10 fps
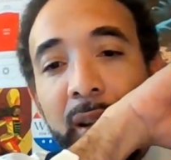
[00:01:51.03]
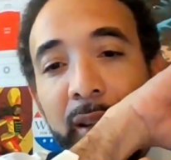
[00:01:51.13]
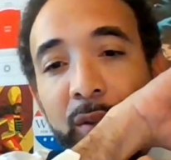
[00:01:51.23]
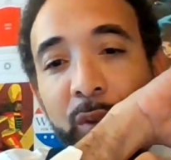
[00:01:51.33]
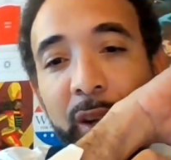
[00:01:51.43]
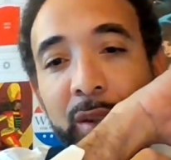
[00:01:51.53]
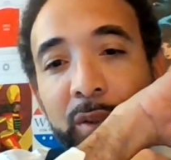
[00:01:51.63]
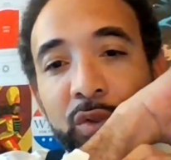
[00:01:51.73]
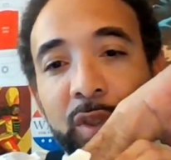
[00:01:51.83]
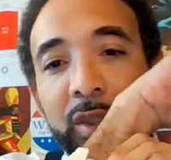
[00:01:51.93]
a regular
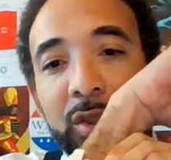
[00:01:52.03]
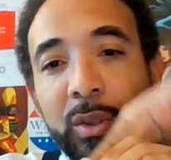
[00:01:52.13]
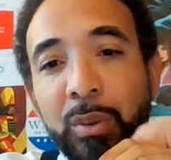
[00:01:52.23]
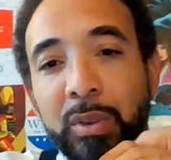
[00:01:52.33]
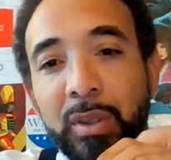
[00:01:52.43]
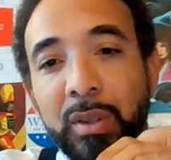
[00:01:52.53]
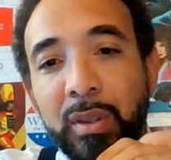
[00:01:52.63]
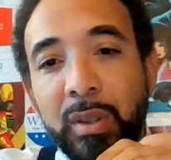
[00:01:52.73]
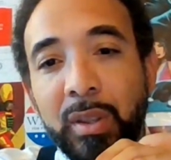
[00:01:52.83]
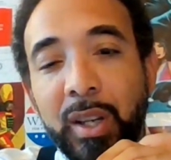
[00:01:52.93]
dress shirt
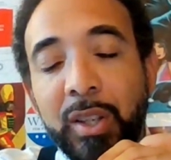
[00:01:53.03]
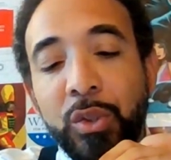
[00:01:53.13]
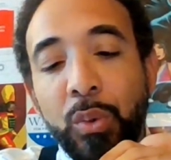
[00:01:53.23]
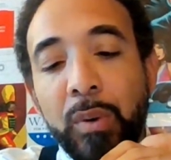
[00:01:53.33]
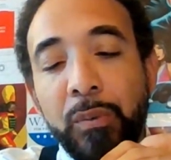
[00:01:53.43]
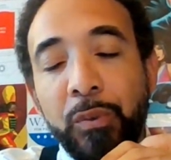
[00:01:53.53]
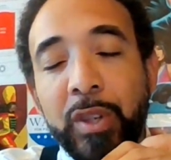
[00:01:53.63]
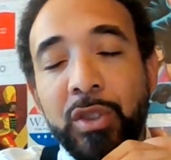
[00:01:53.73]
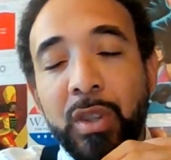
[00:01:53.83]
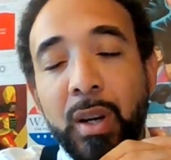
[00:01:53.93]
into a
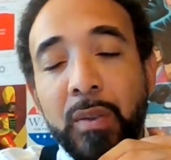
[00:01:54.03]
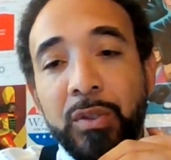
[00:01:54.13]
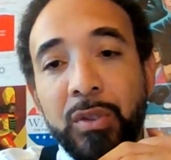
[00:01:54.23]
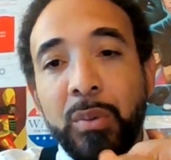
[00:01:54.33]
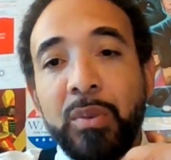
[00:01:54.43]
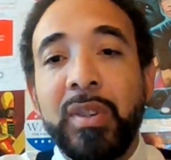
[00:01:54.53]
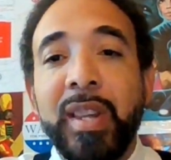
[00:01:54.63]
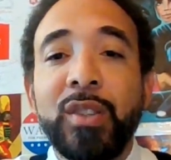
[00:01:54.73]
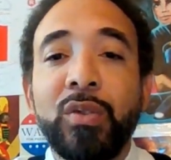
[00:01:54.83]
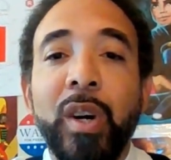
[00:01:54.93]
French cuff shirt.
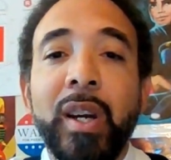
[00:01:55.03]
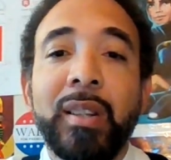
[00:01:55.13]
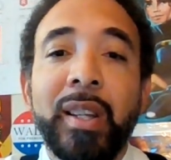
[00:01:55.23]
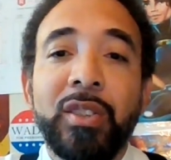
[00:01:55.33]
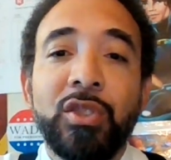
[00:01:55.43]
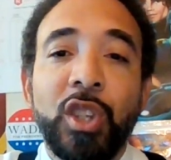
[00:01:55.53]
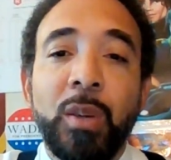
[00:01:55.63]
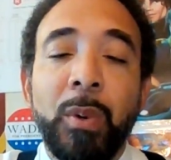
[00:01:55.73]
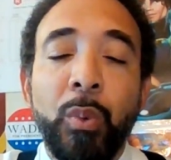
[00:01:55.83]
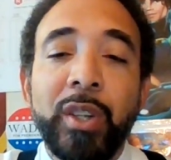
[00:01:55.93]
That's right, ladies and
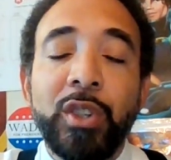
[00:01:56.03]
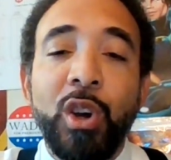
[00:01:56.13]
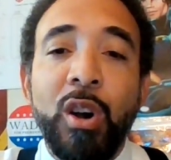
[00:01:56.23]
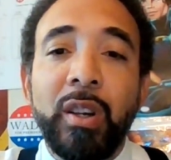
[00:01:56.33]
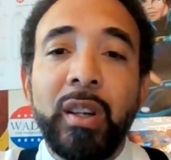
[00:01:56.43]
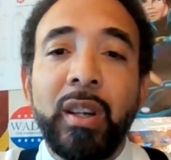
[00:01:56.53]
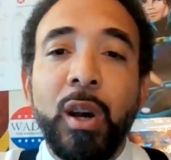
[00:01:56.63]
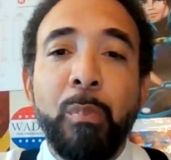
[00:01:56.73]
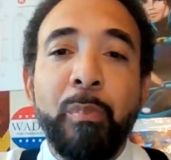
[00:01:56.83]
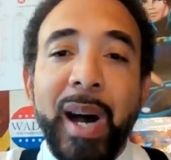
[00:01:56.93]
gentlemen. We're talking
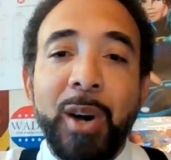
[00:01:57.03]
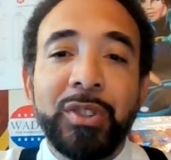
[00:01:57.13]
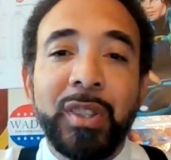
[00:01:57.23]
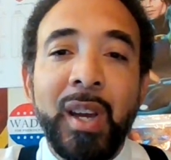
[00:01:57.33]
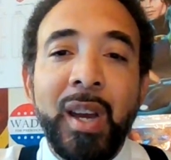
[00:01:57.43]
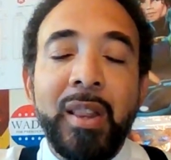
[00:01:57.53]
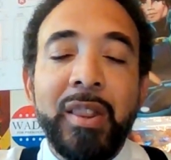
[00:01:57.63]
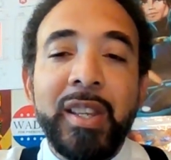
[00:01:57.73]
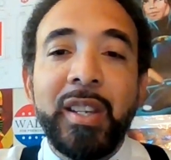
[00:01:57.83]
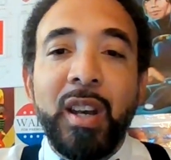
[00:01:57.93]
about
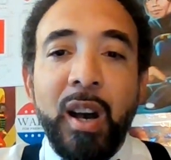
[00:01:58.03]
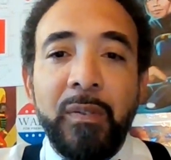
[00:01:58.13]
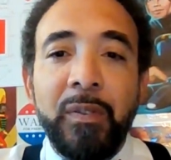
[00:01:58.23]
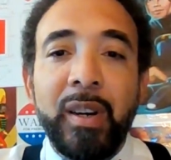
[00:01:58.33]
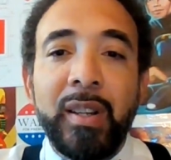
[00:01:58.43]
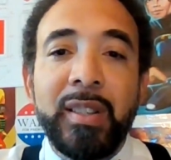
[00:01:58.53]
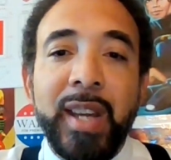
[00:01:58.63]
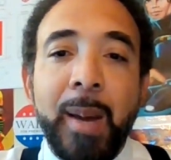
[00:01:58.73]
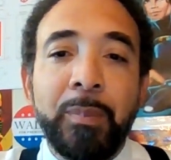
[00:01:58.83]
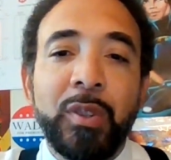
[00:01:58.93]
the cuff
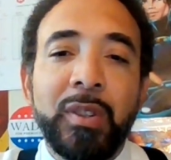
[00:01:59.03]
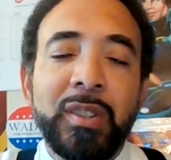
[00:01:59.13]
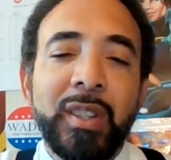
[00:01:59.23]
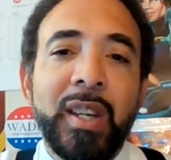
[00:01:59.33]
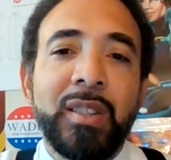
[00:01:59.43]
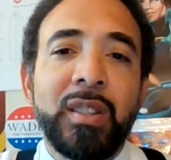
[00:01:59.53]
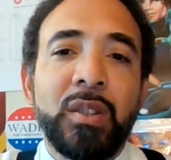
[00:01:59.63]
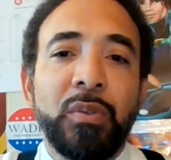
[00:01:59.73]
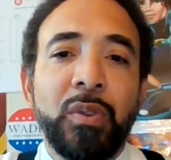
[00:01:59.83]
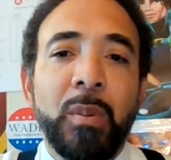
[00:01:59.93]
adapter. In this case,
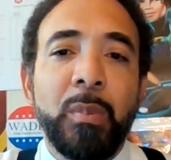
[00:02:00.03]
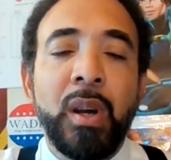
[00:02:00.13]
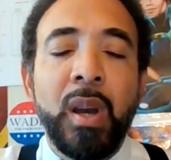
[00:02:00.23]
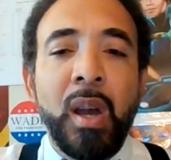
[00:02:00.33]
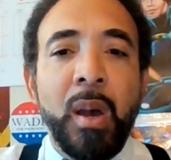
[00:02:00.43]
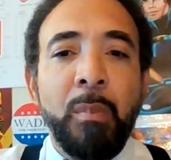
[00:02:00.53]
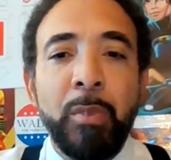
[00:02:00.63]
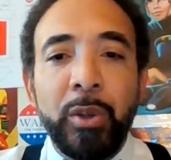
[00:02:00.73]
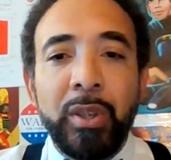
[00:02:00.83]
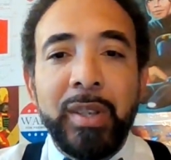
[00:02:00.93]
it's from
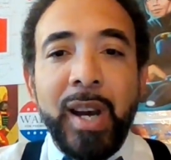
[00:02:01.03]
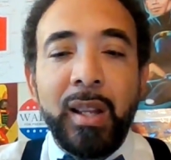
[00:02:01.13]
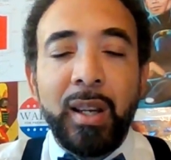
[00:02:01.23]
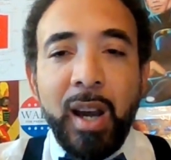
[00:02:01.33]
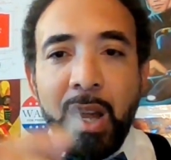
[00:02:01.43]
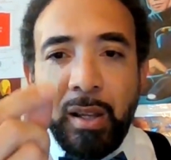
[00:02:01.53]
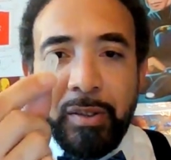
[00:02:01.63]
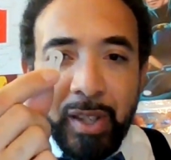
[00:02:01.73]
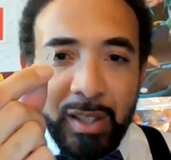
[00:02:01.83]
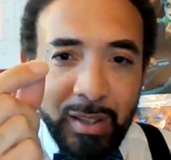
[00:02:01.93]
Million Dollar Collar.
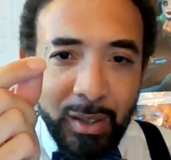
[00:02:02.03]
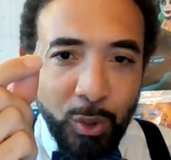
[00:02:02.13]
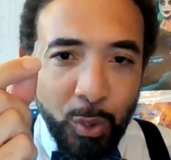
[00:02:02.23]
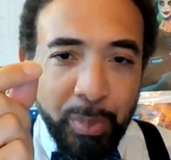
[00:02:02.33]
This little